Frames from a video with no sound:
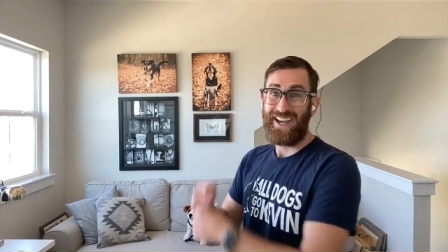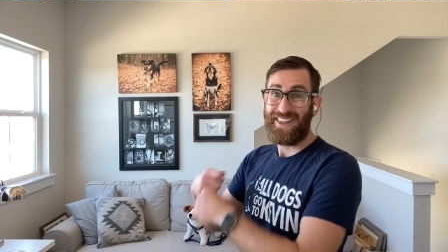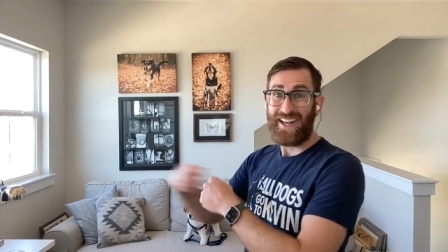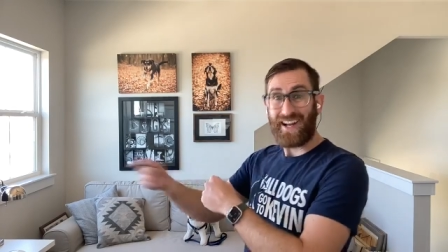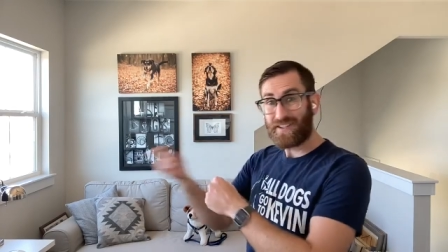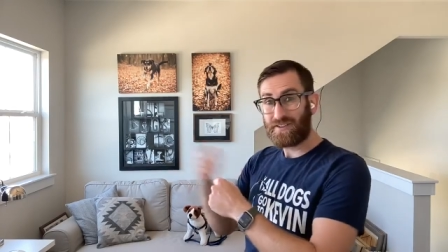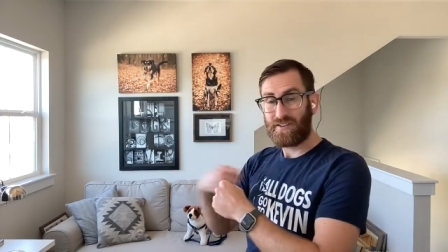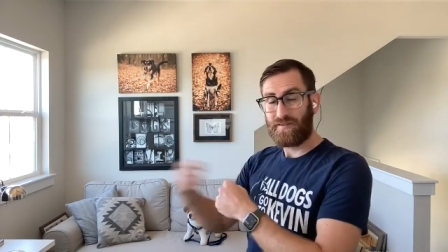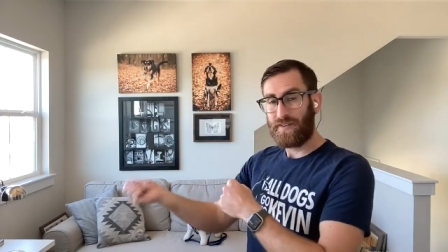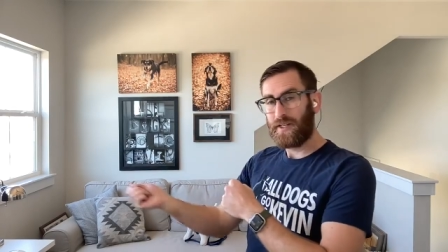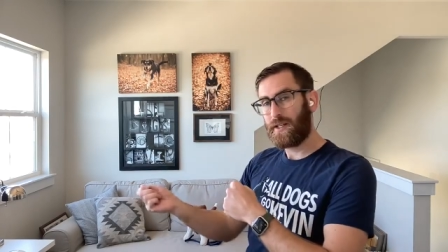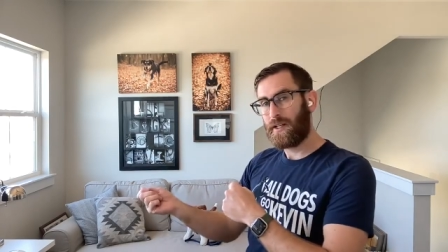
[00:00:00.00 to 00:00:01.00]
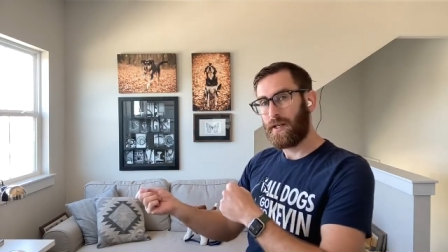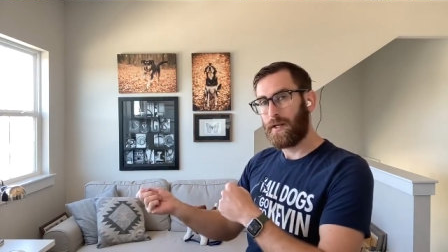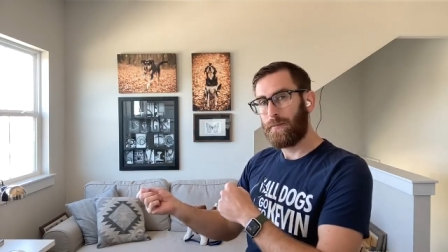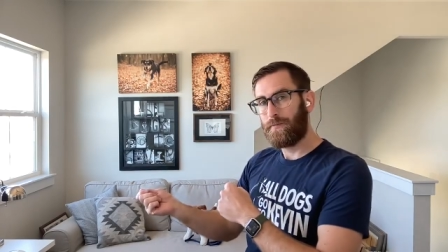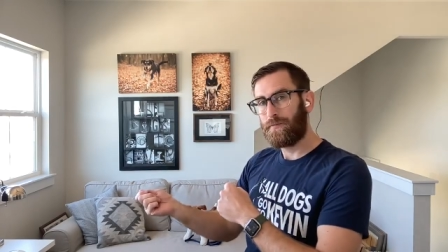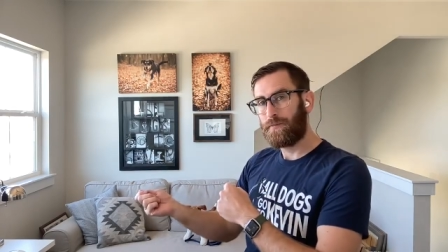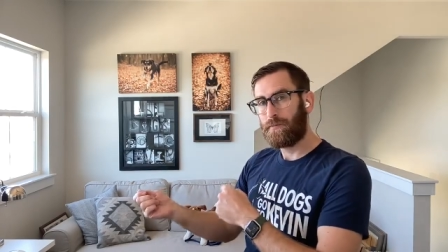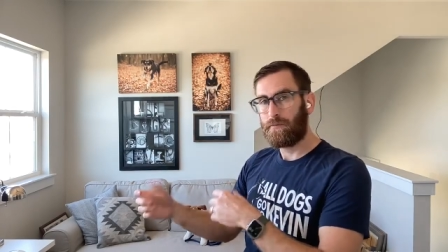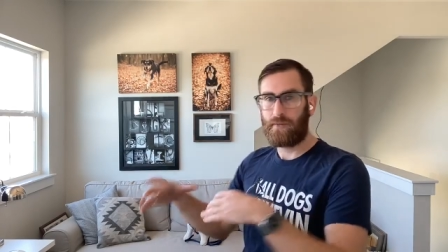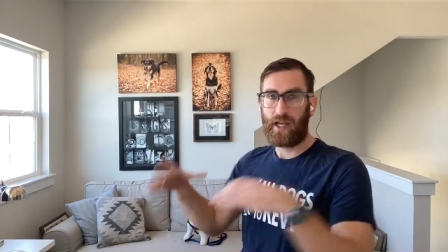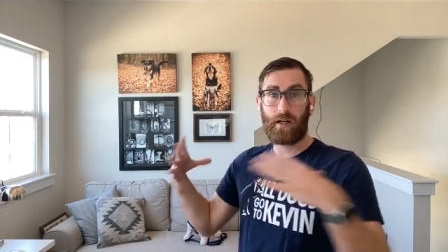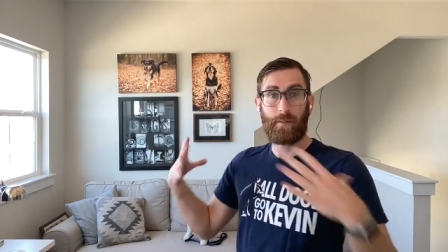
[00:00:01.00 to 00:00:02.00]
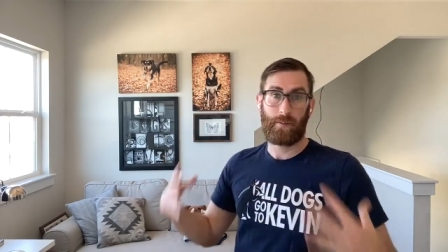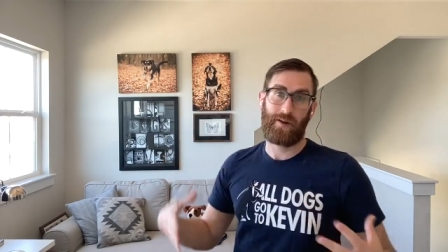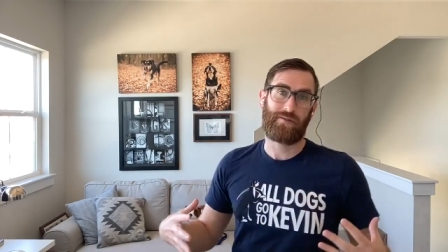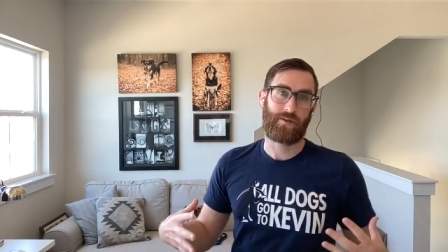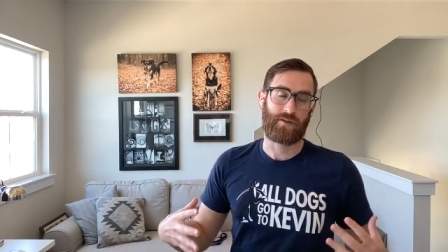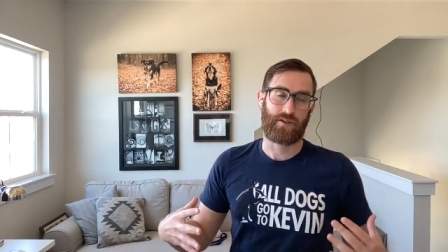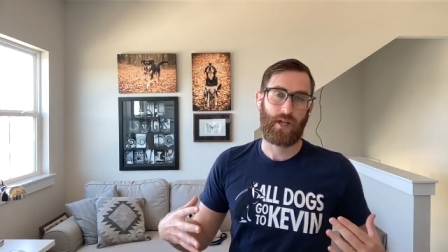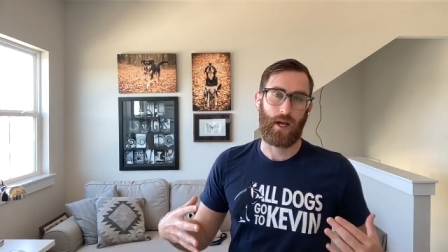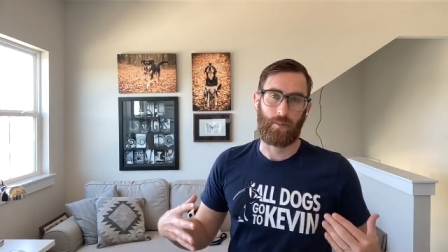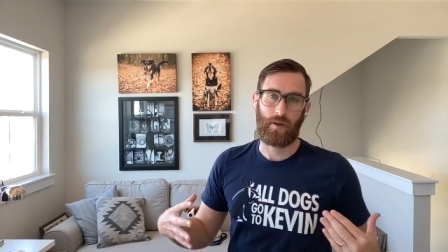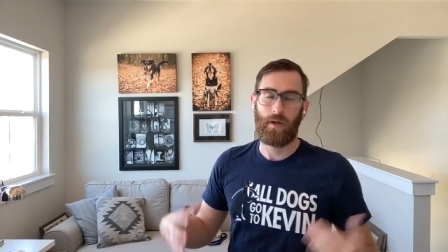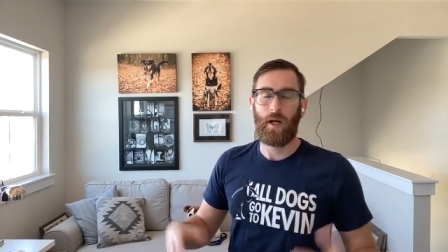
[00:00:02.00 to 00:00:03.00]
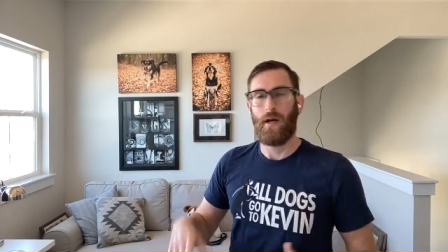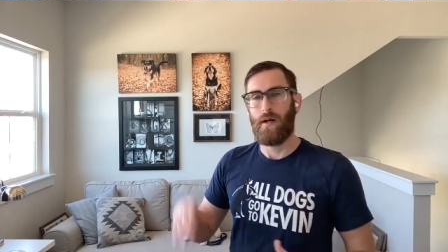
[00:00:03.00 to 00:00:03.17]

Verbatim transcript: And then I start feeding him. That could be my first step.